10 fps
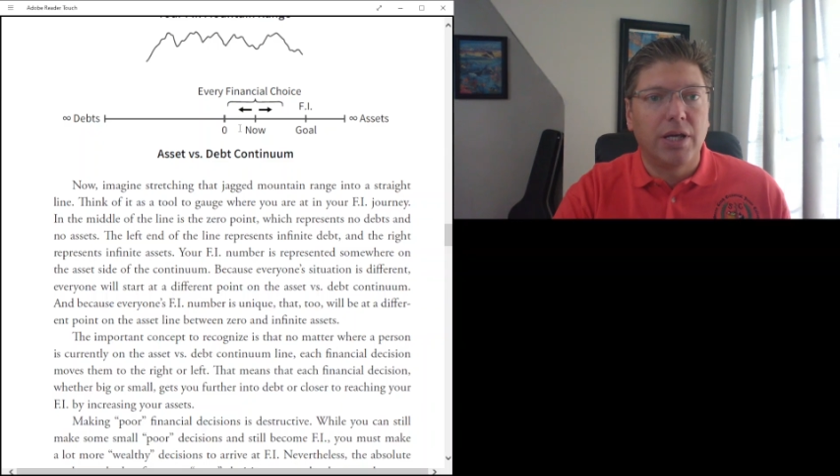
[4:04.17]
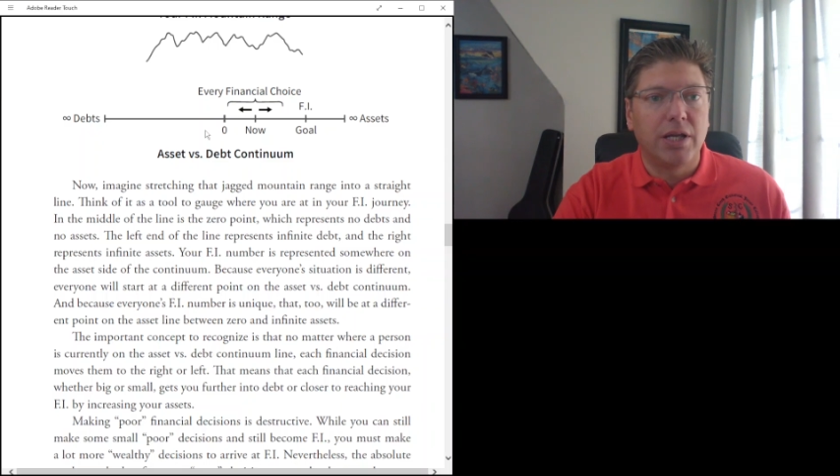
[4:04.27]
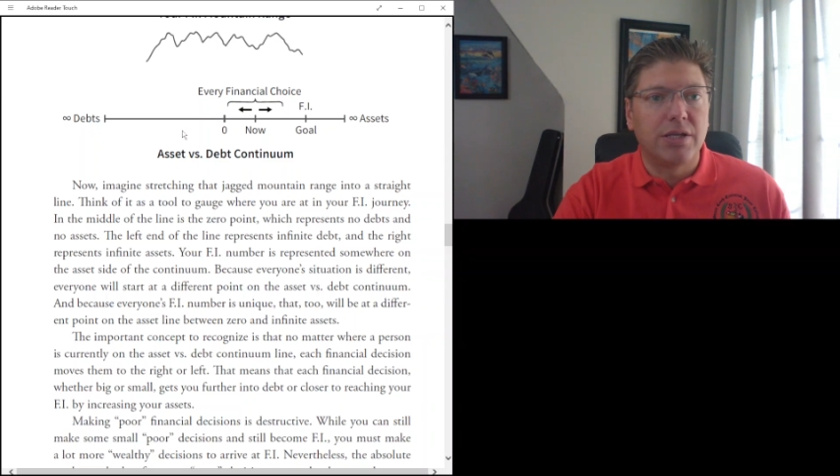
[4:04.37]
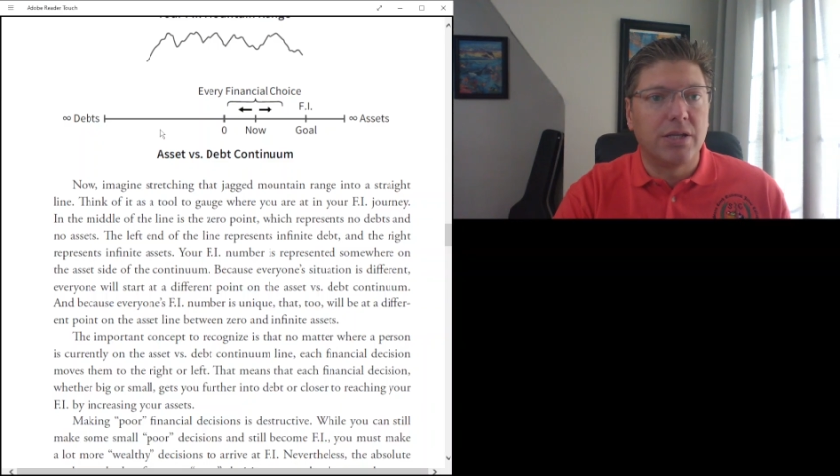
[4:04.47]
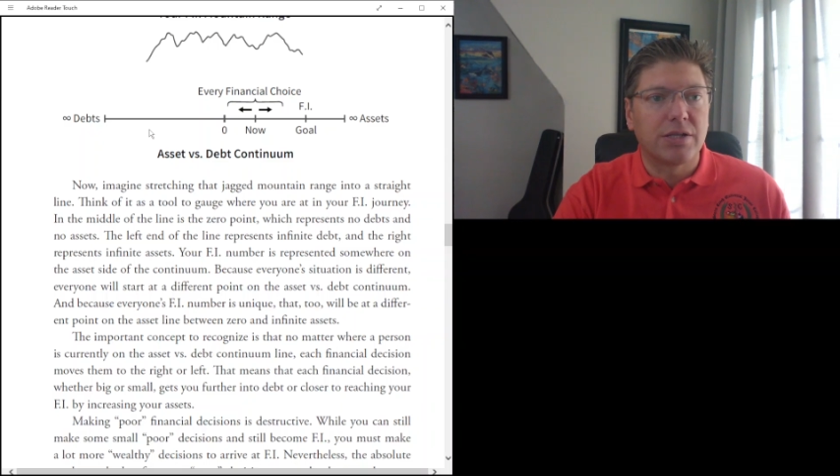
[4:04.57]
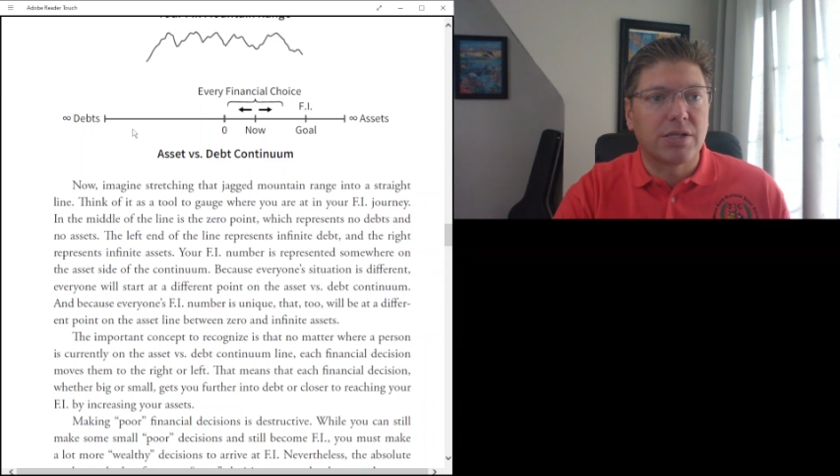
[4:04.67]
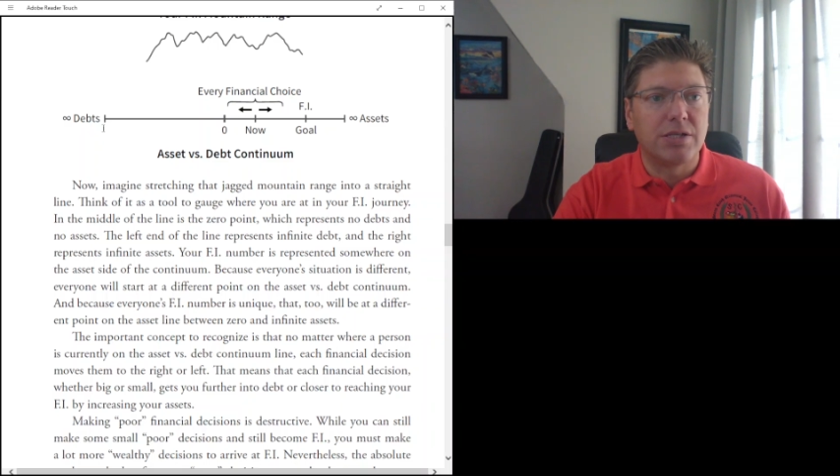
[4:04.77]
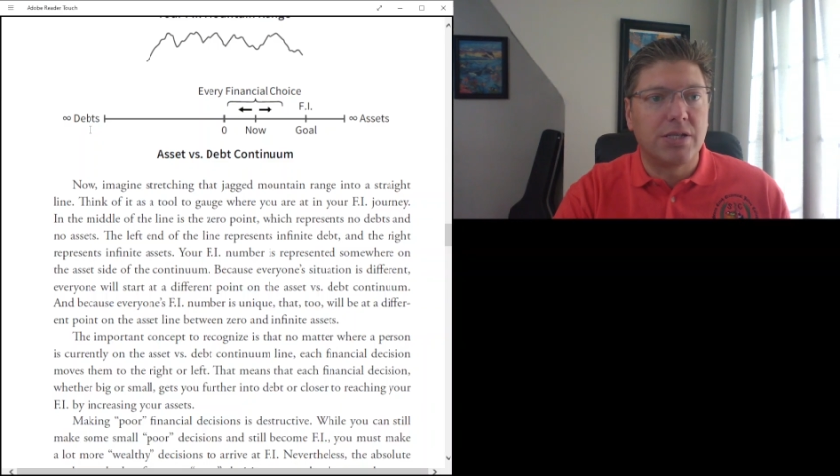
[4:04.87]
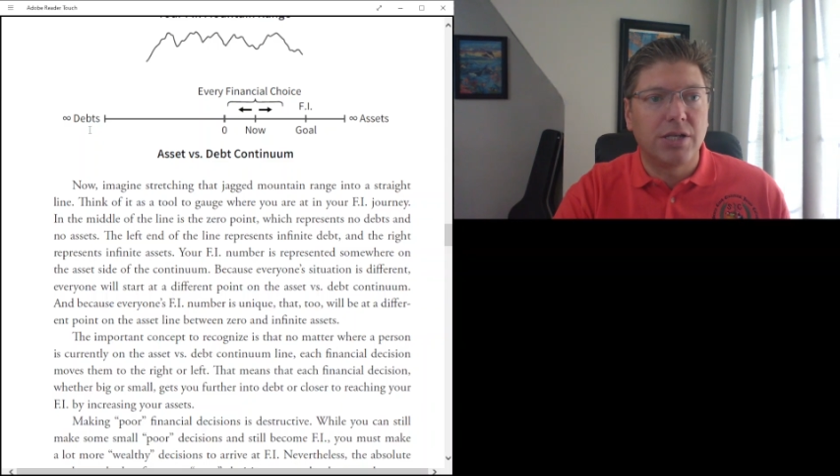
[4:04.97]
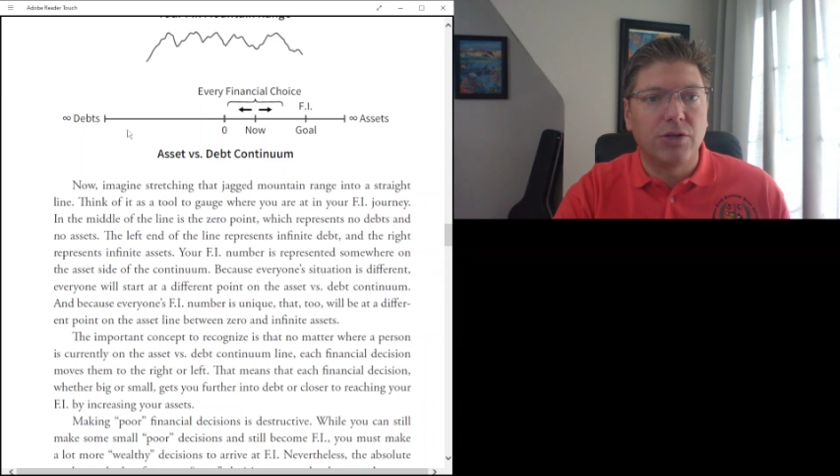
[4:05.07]
into this
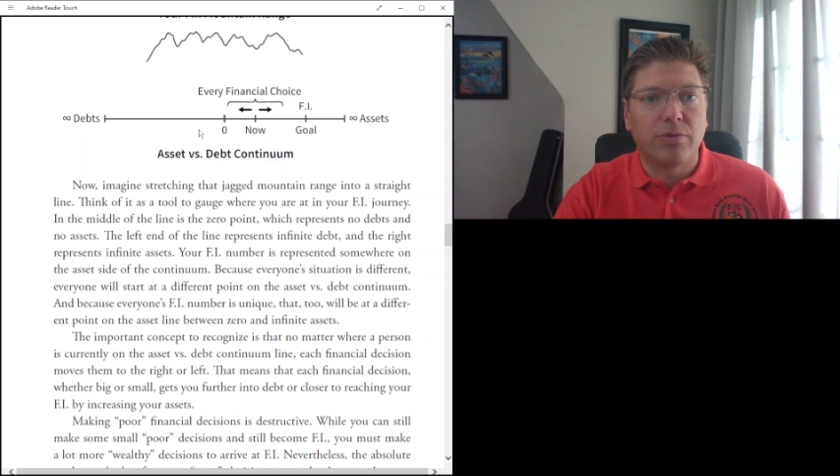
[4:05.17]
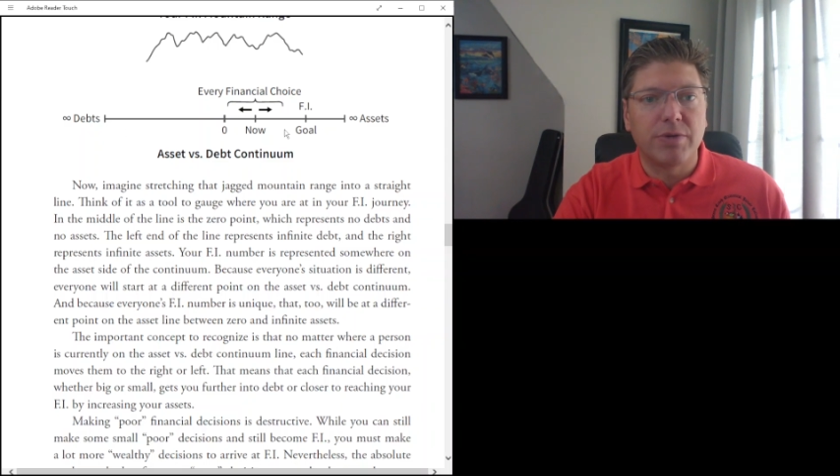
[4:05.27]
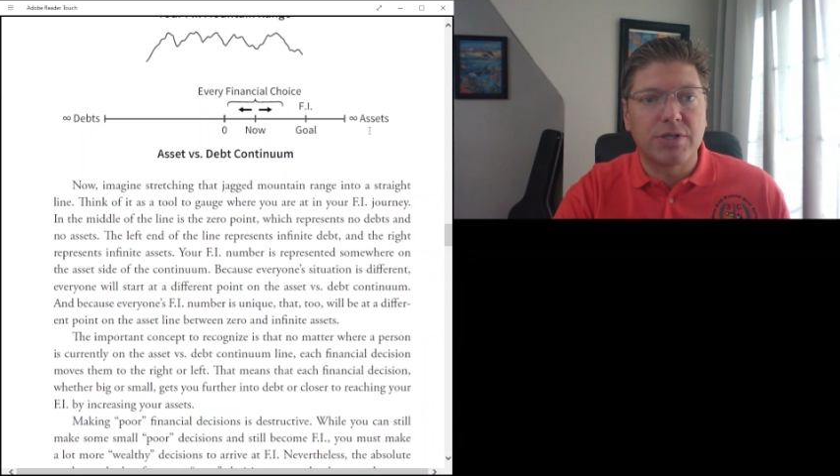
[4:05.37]
continuum,